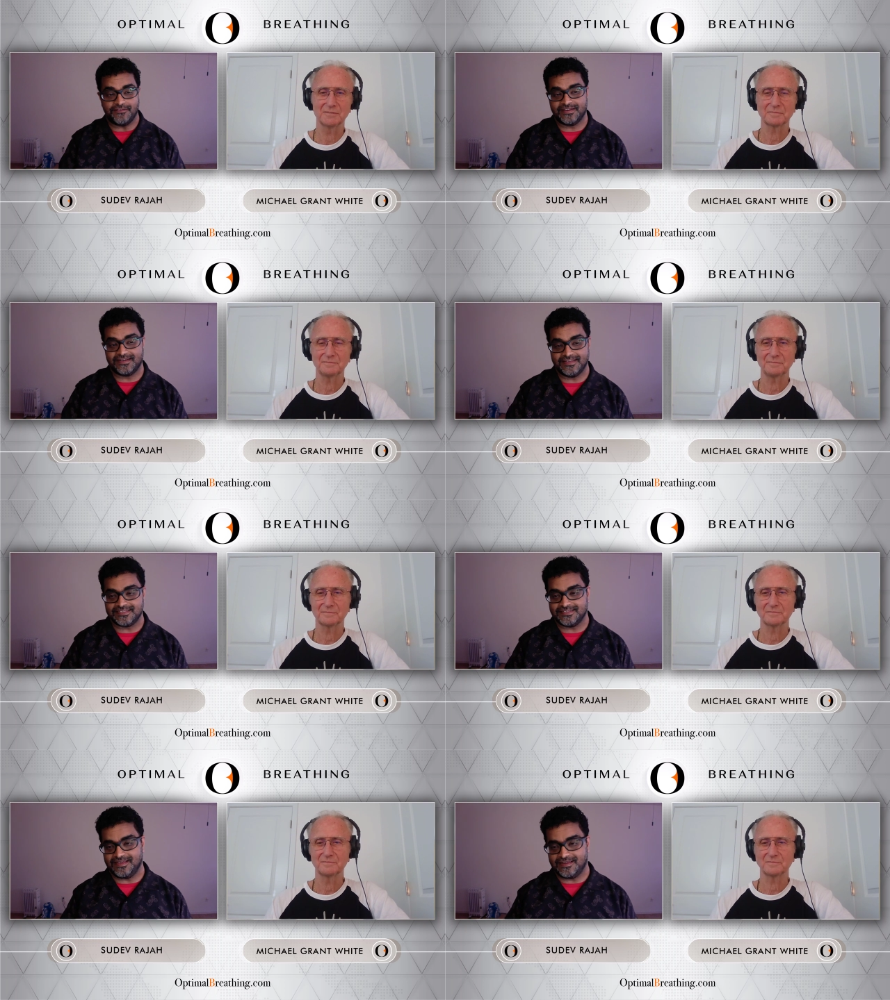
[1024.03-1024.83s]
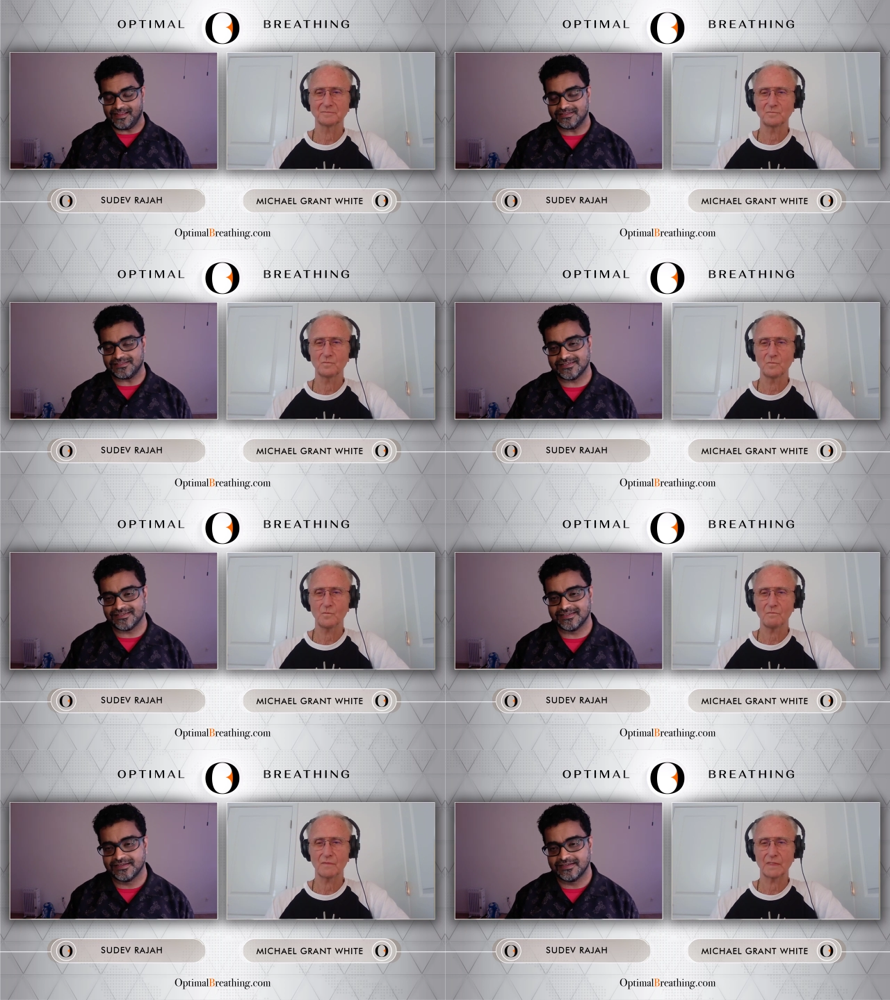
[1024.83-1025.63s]
Speaker 1: definitely seen that. Yes.
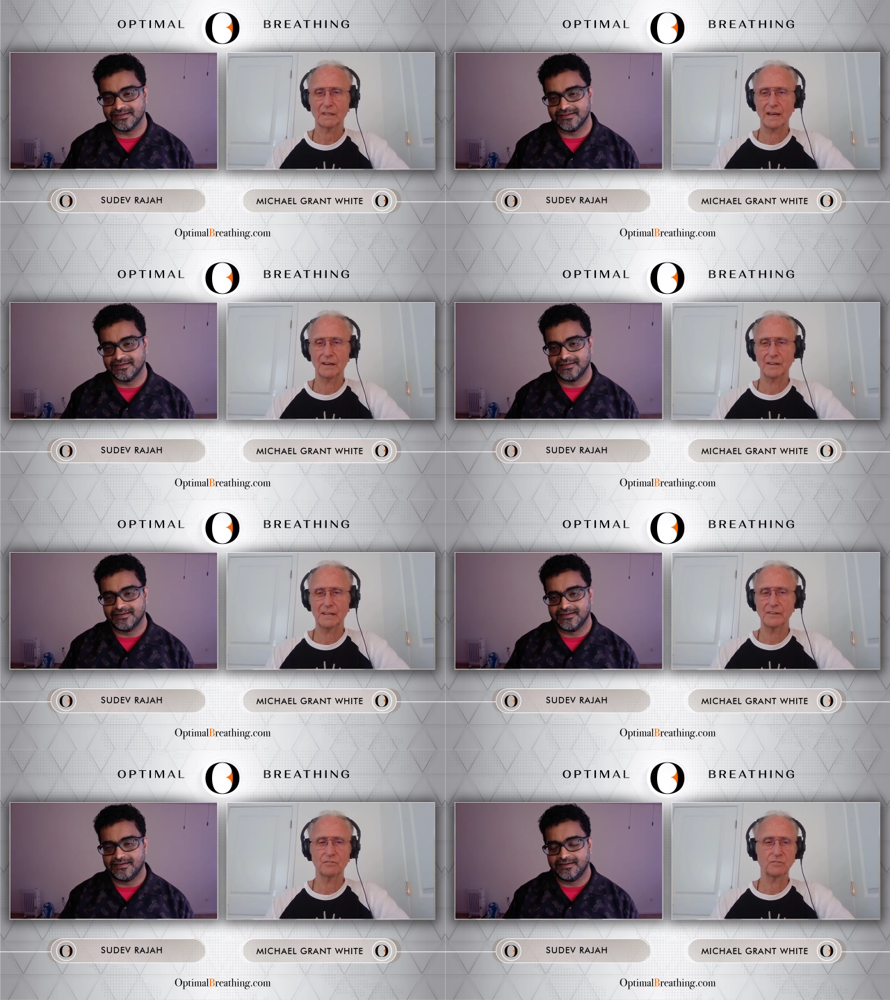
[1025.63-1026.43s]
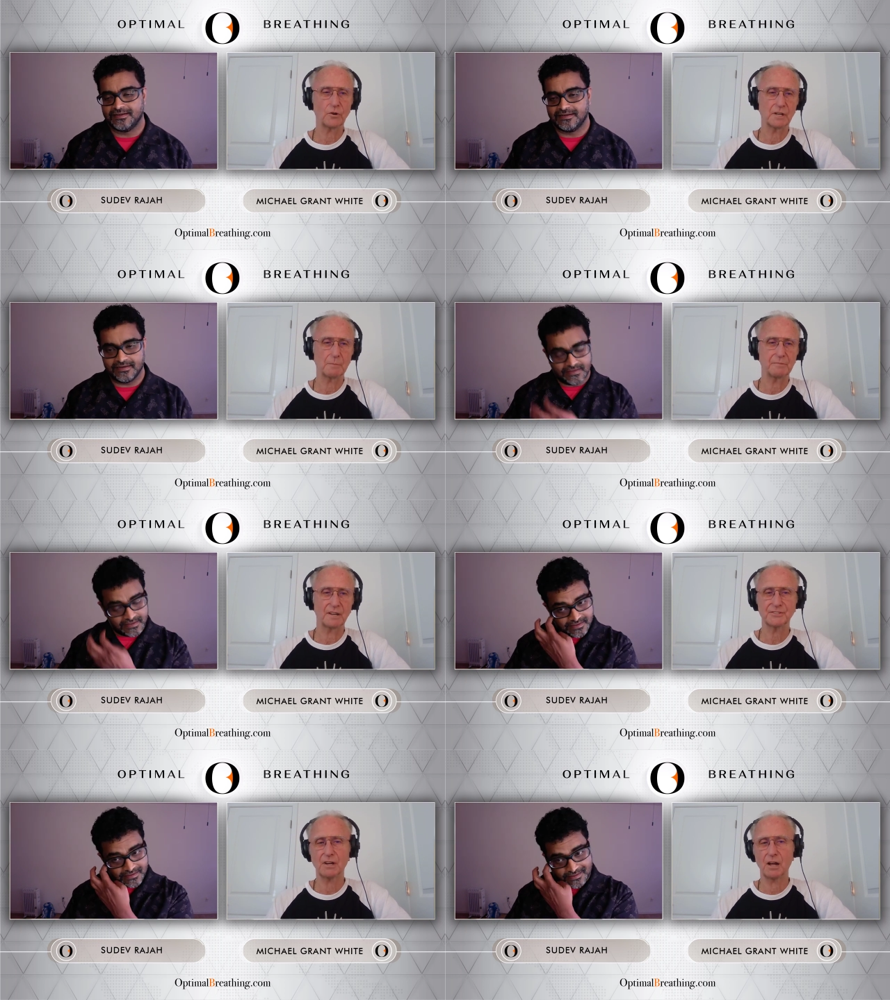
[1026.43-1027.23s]
Speaker 2: Yeah, and now you have loaded up
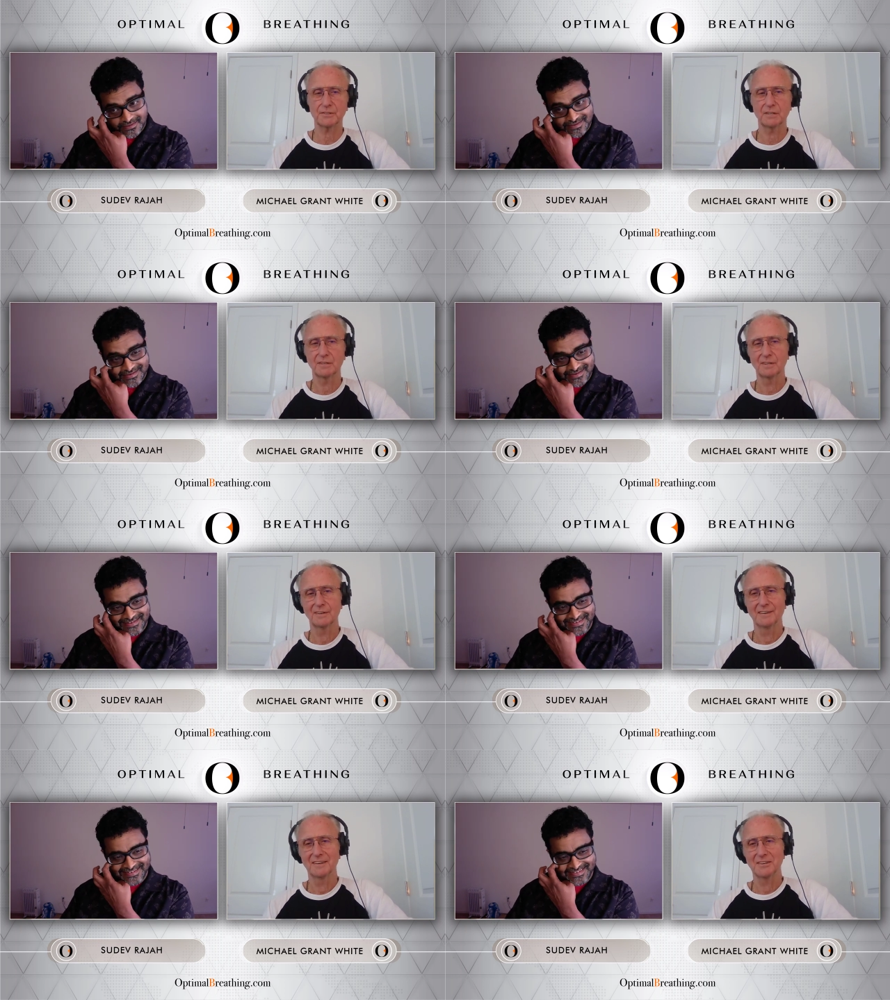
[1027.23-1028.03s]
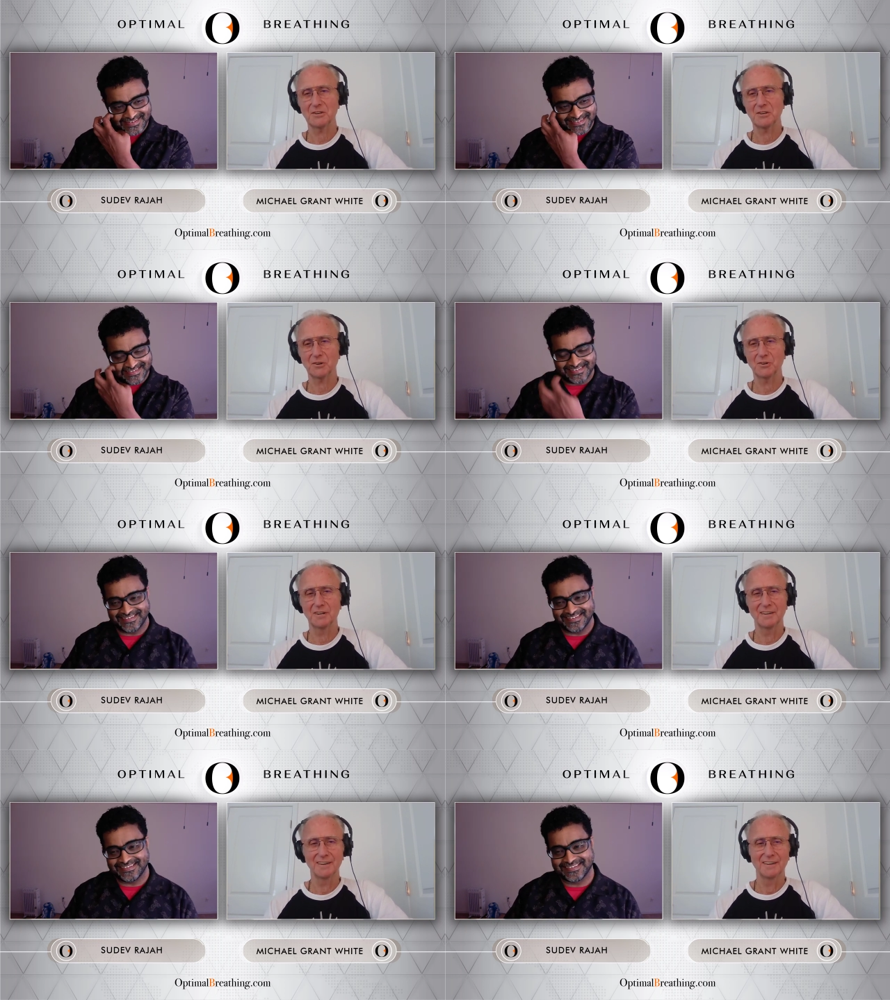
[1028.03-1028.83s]
on salt. You know,
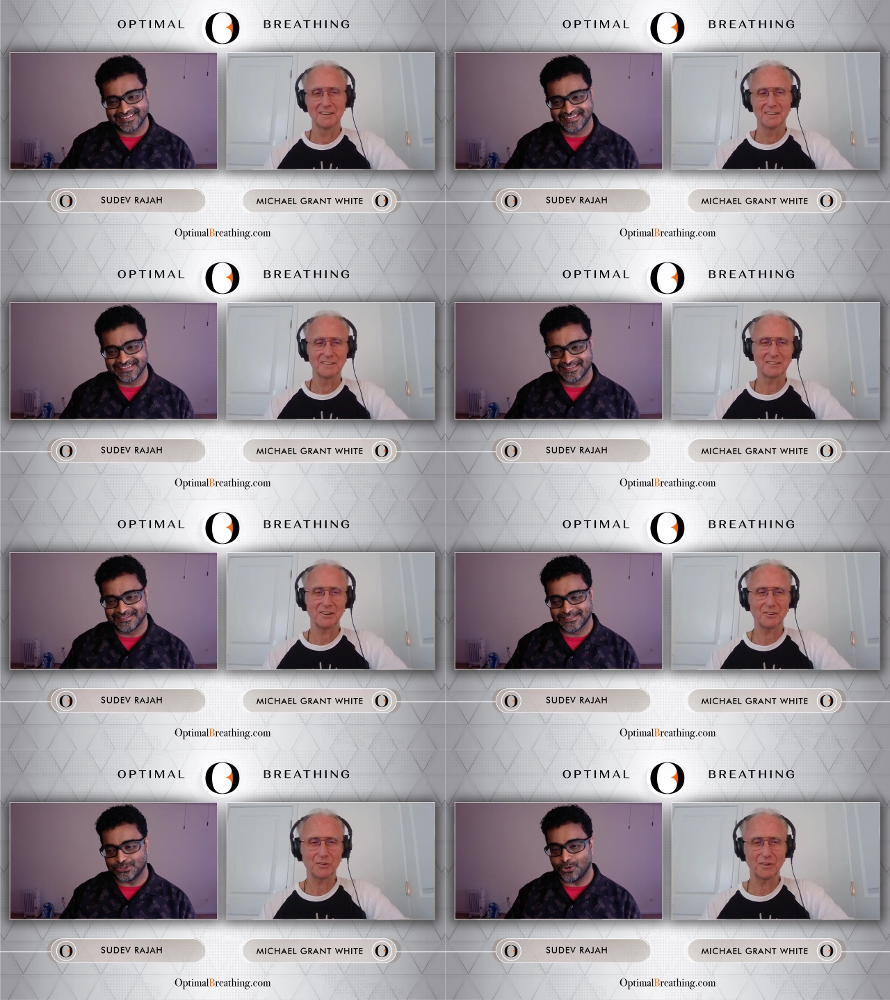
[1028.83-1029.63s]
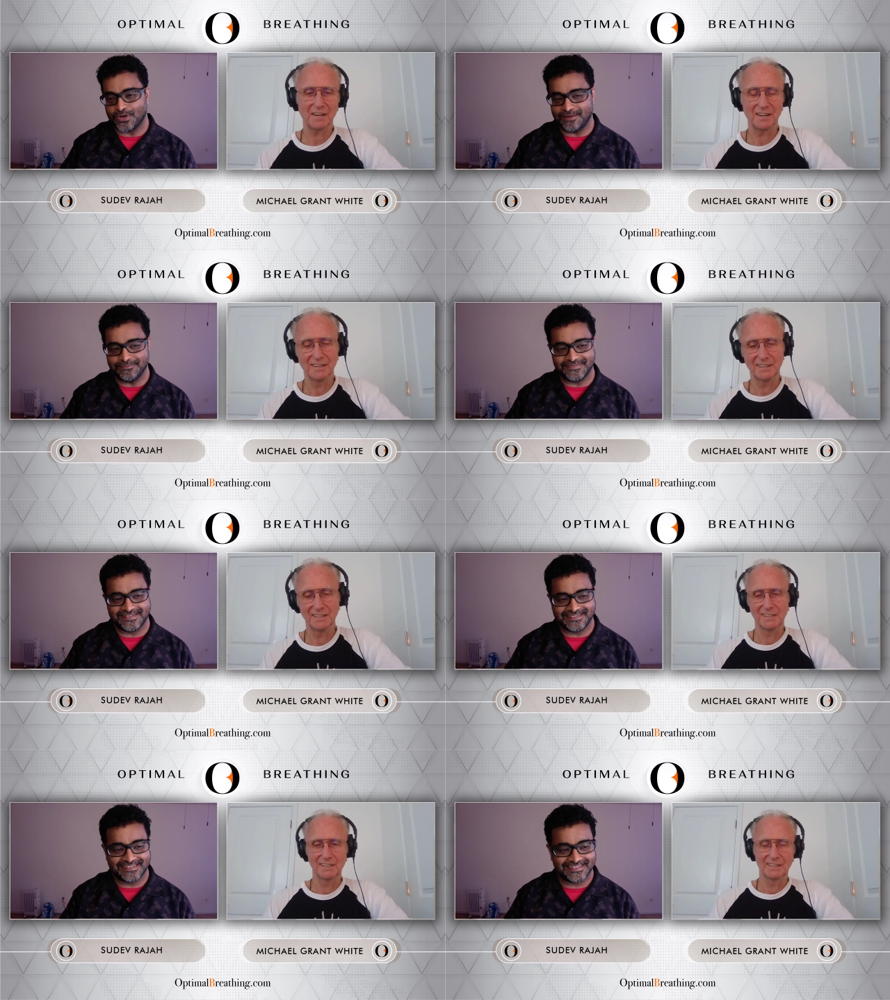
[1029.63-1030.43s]
so
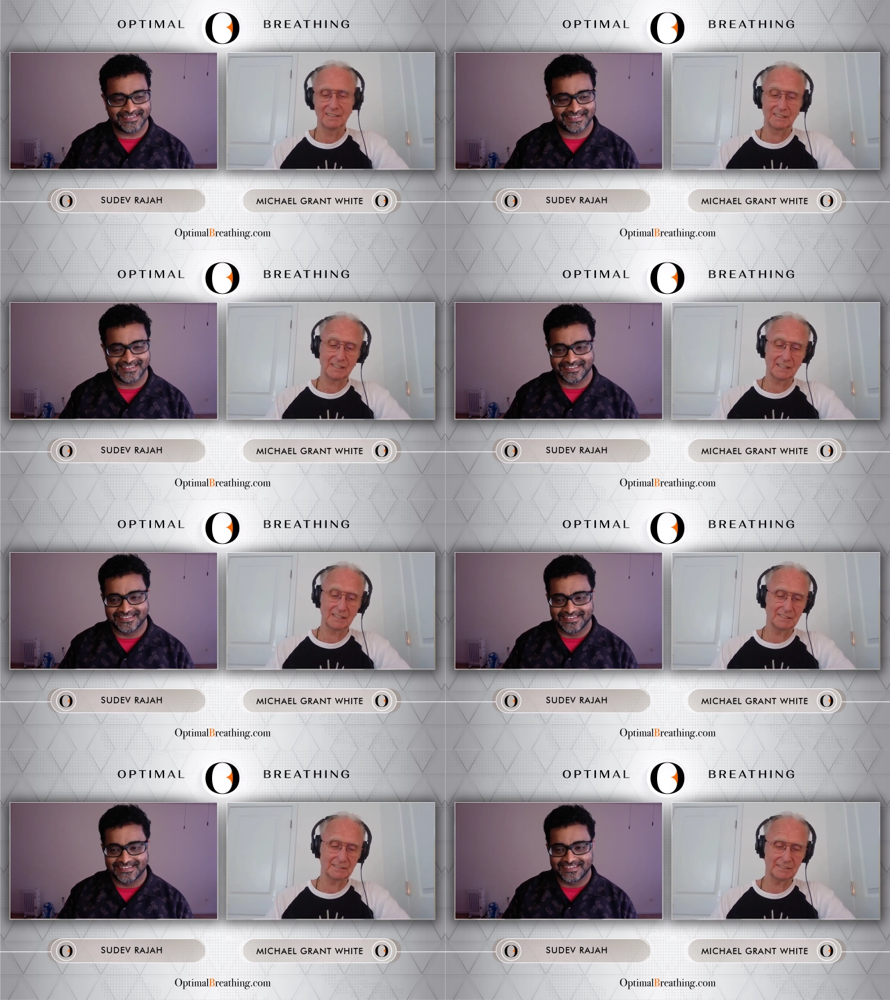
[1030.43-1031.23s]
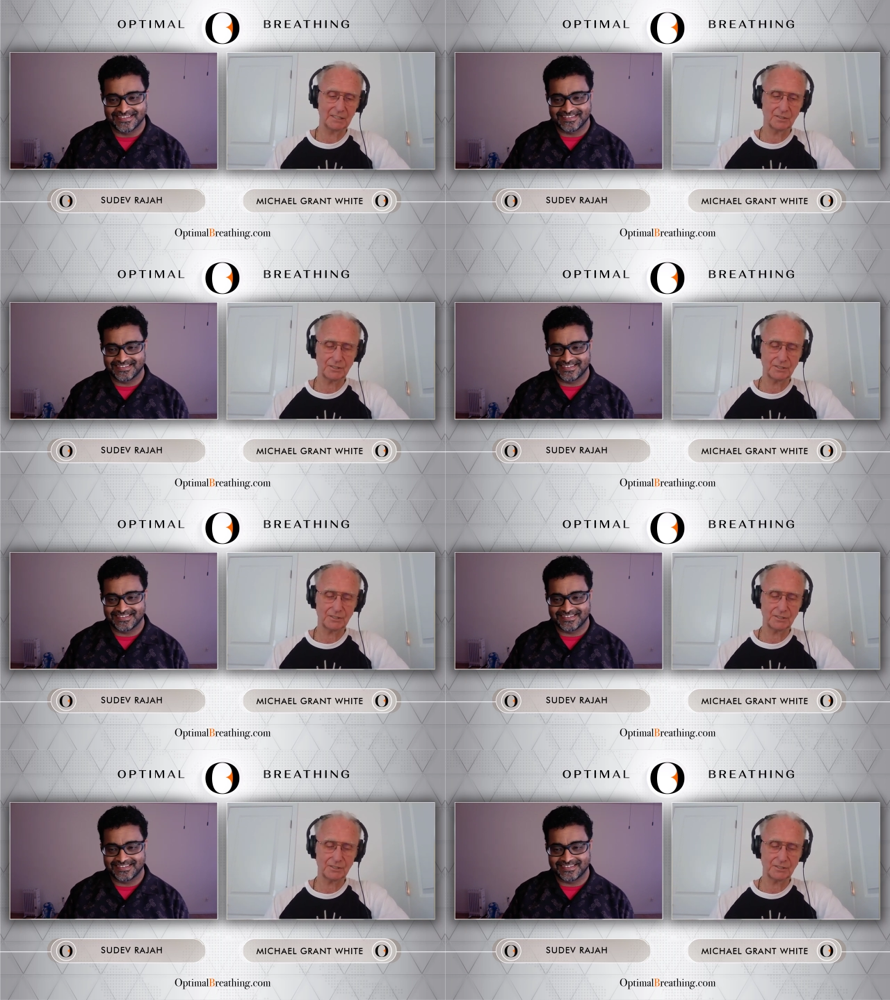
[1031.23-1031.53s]
uh, uh, you know